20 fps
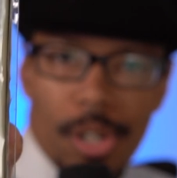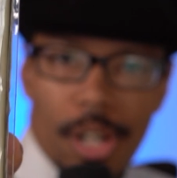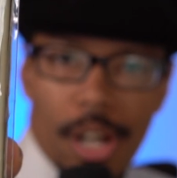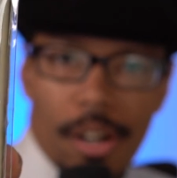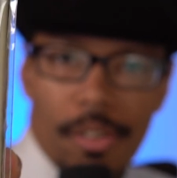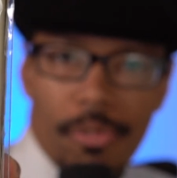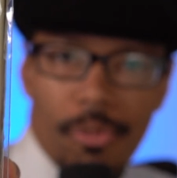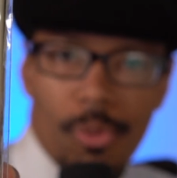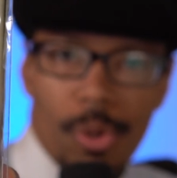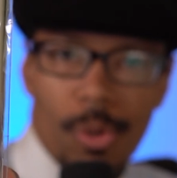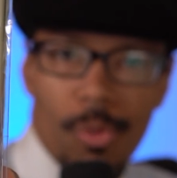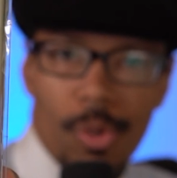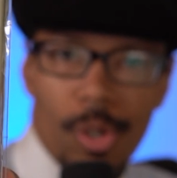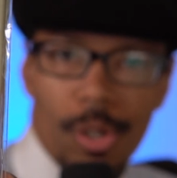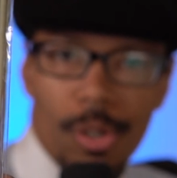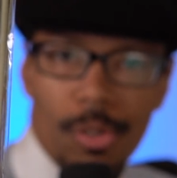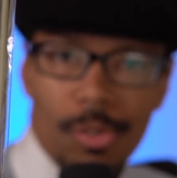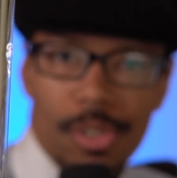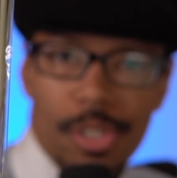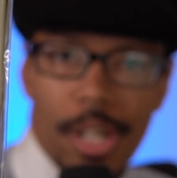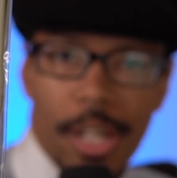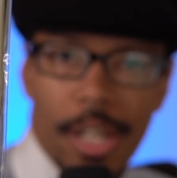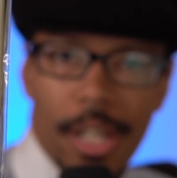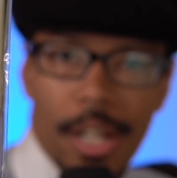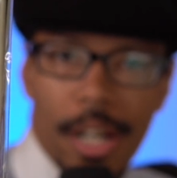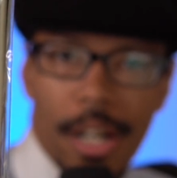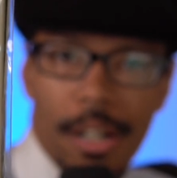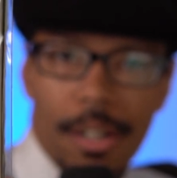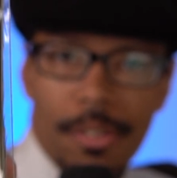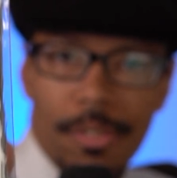enough, we will take
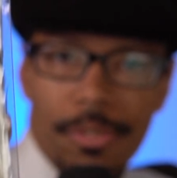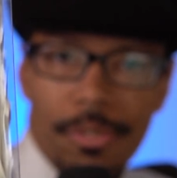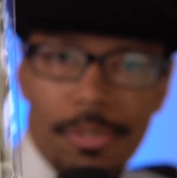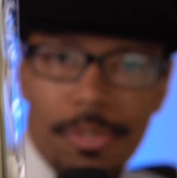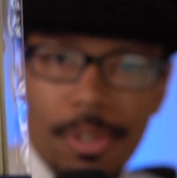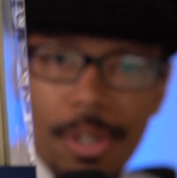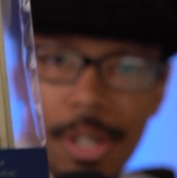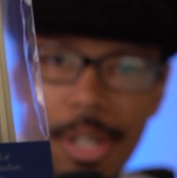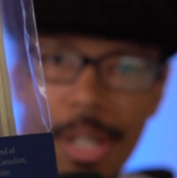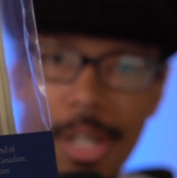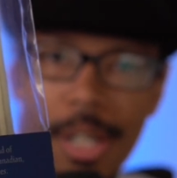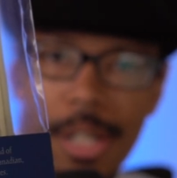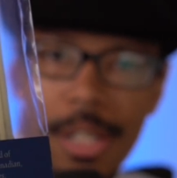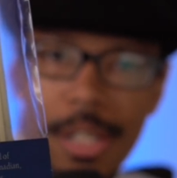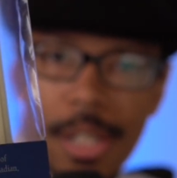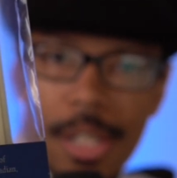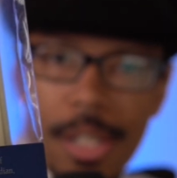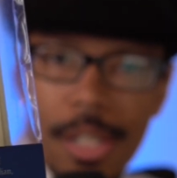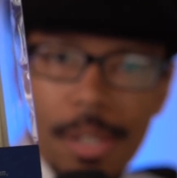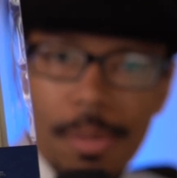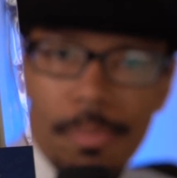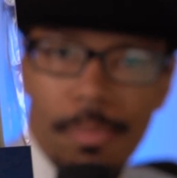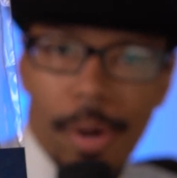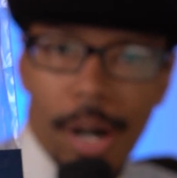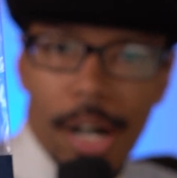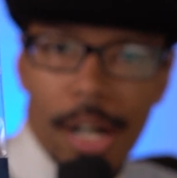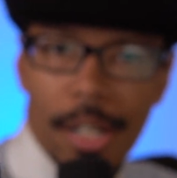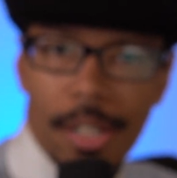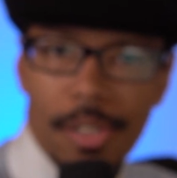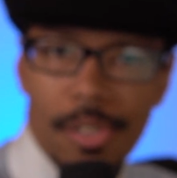it out of the
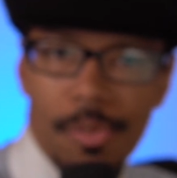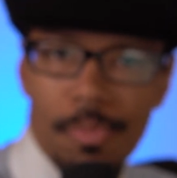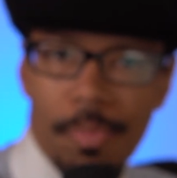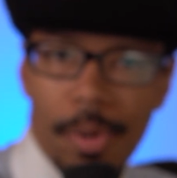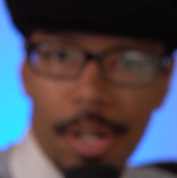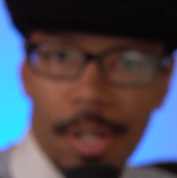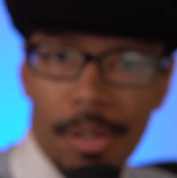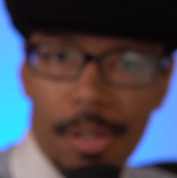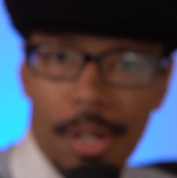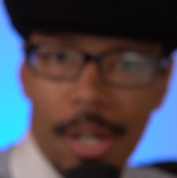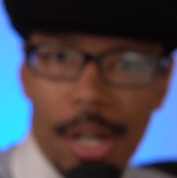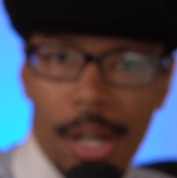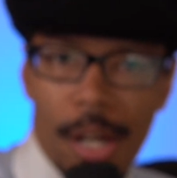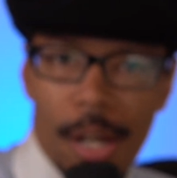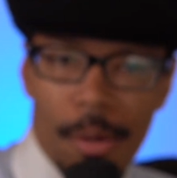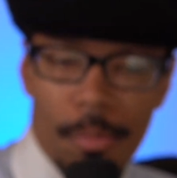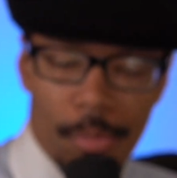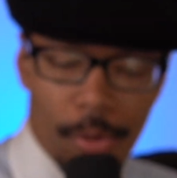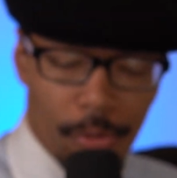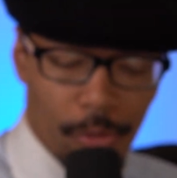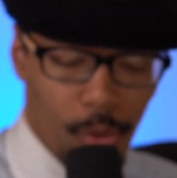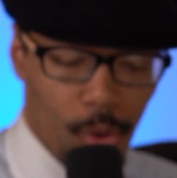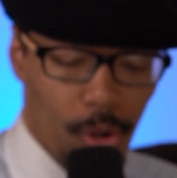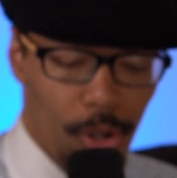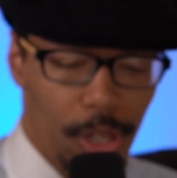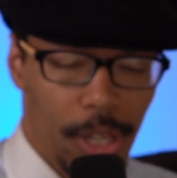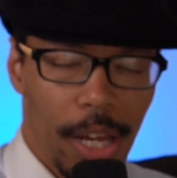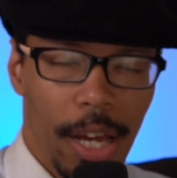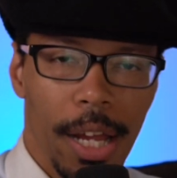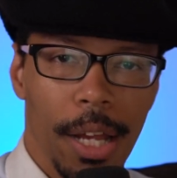box. But
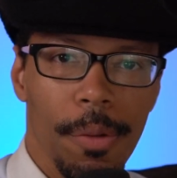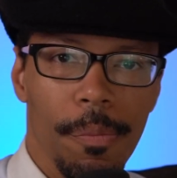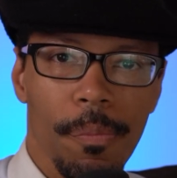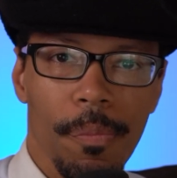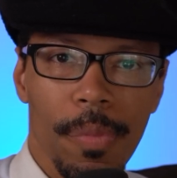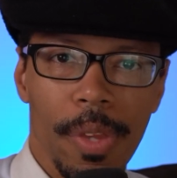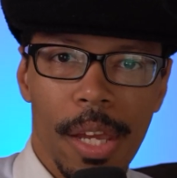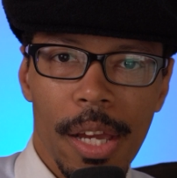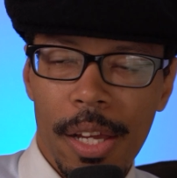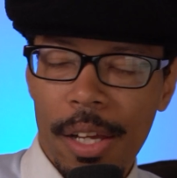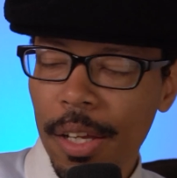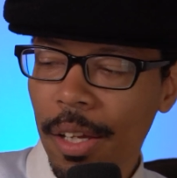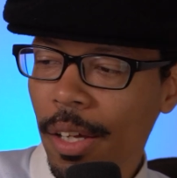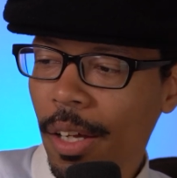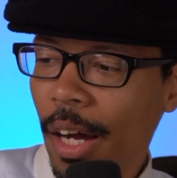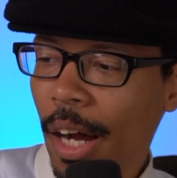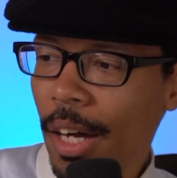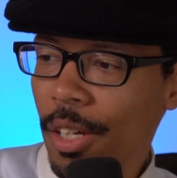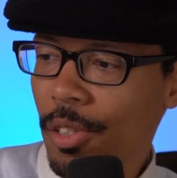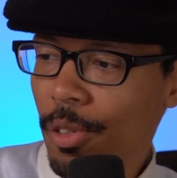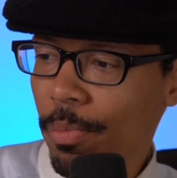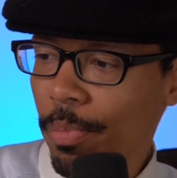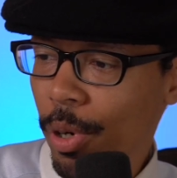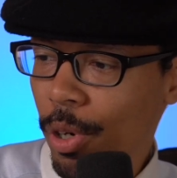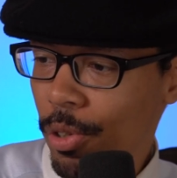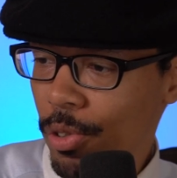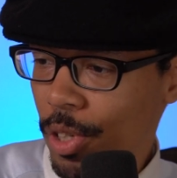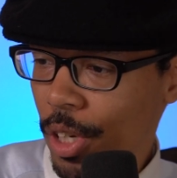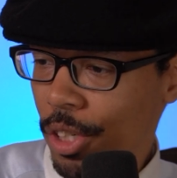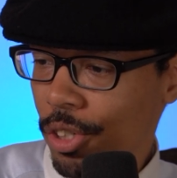before that, I
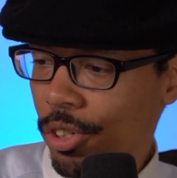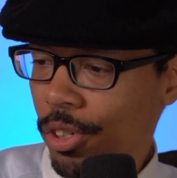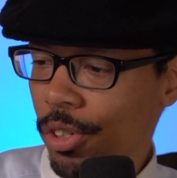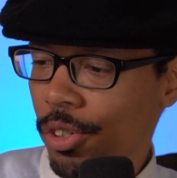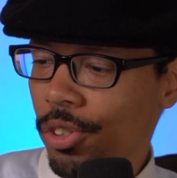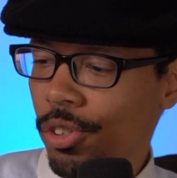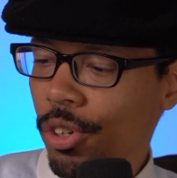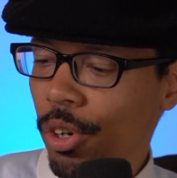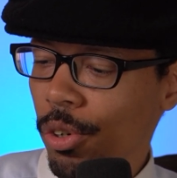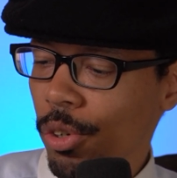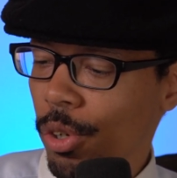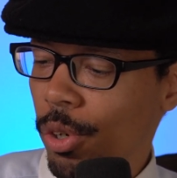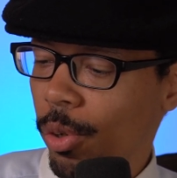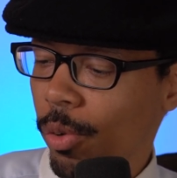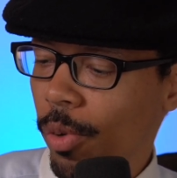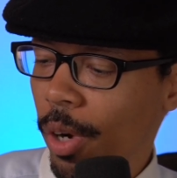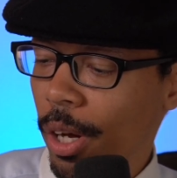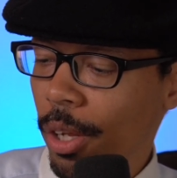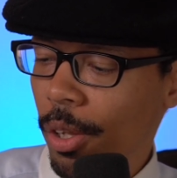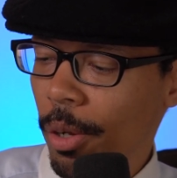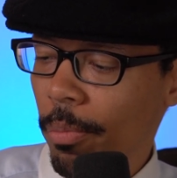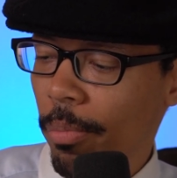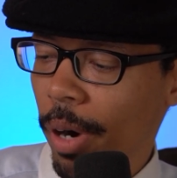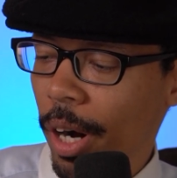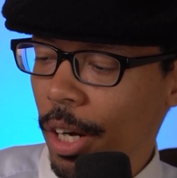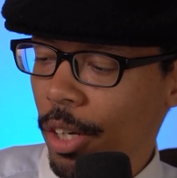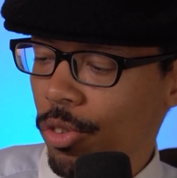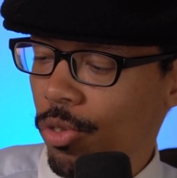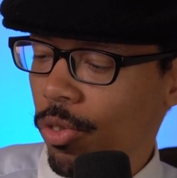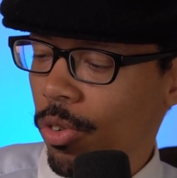suppose I should show you around the
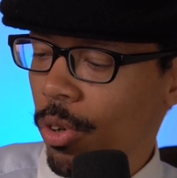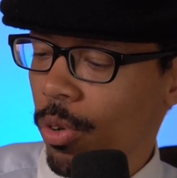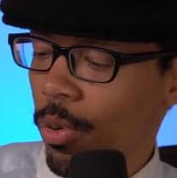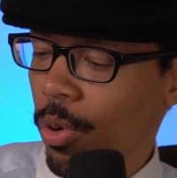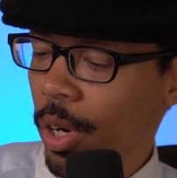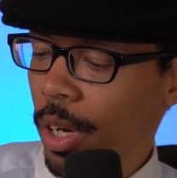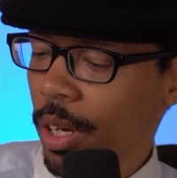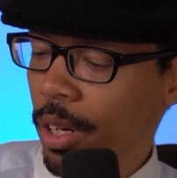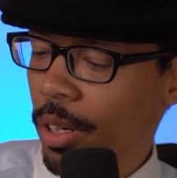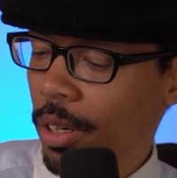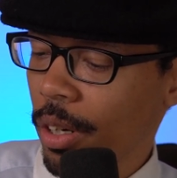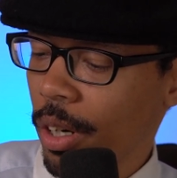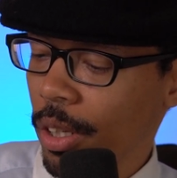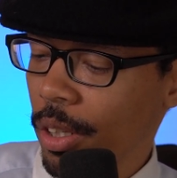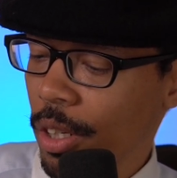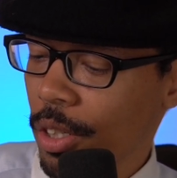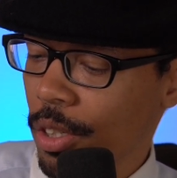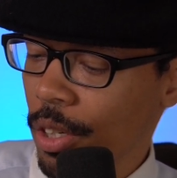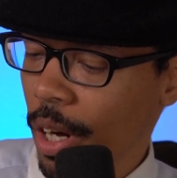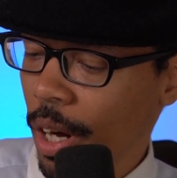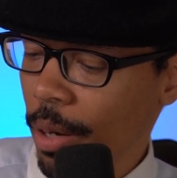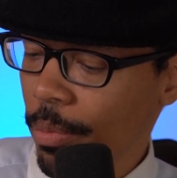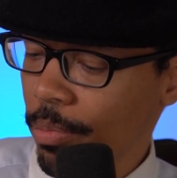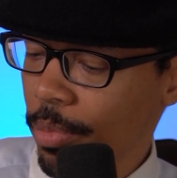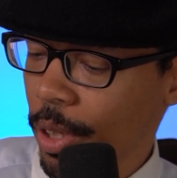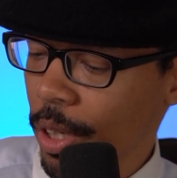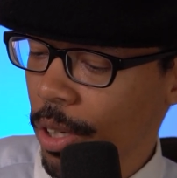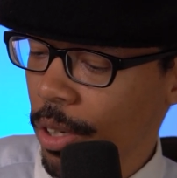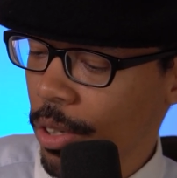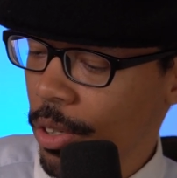box real quick. On the
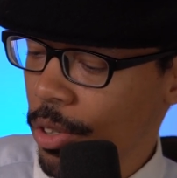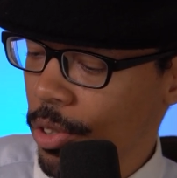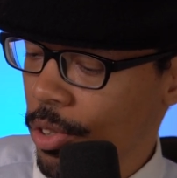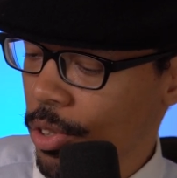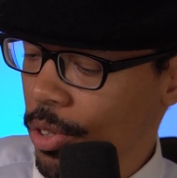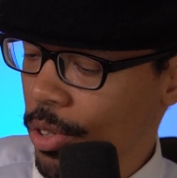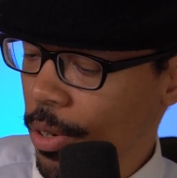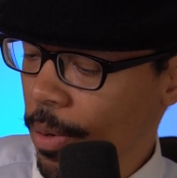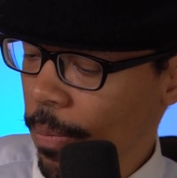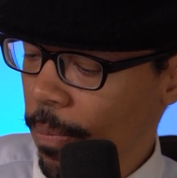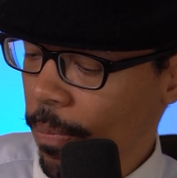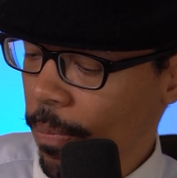top, there's